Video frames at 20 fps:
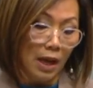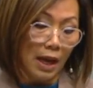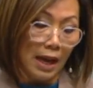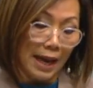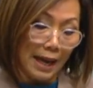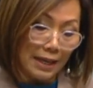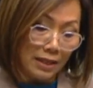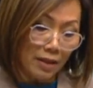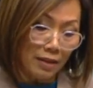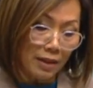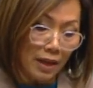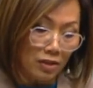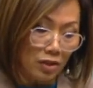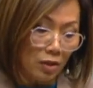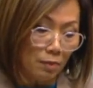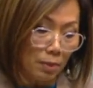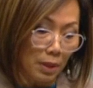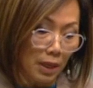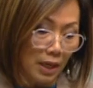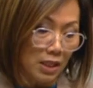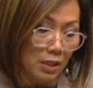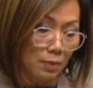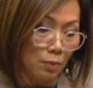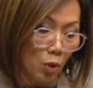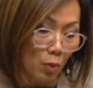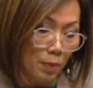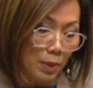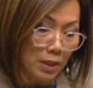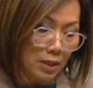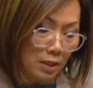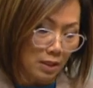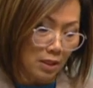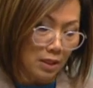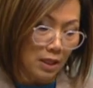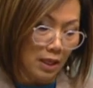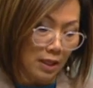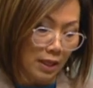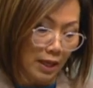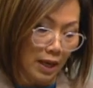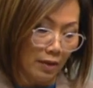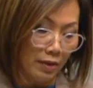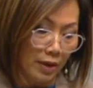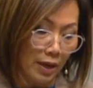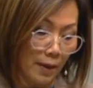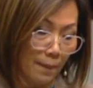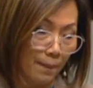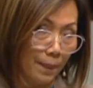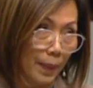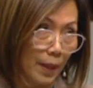18,000-plus small businesses in the area.